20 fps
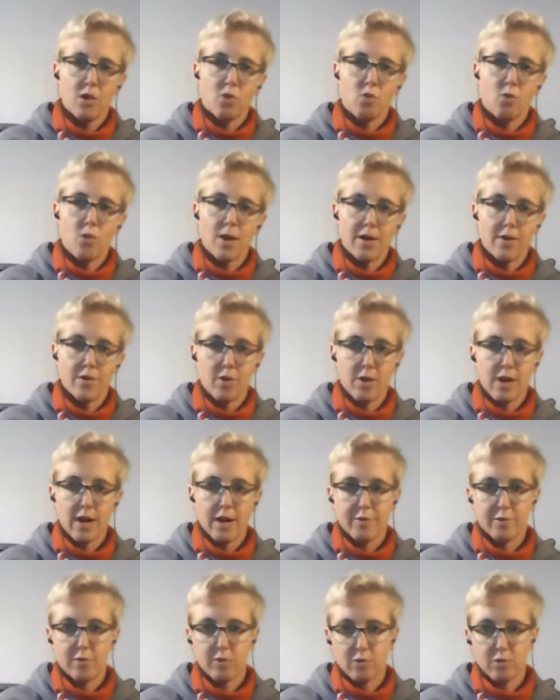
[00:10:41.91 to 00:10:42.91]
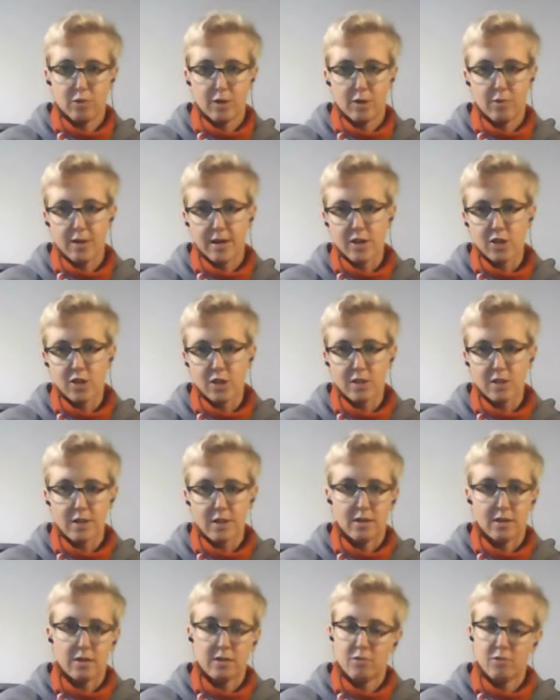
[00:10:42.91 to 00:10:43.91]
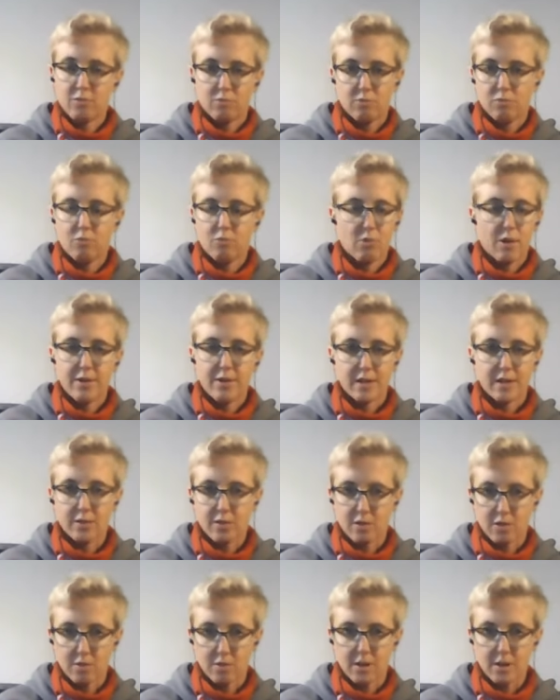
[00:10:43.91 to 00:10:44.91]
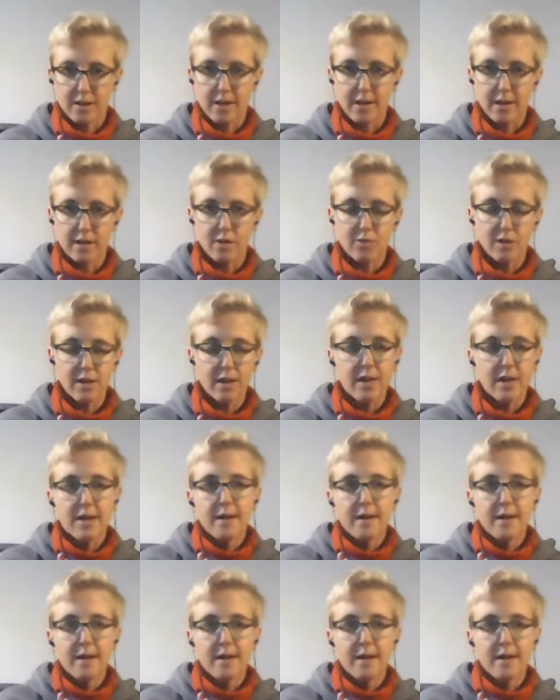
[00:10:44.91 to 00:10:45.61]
where you have to arrange it and where it's not obligatory.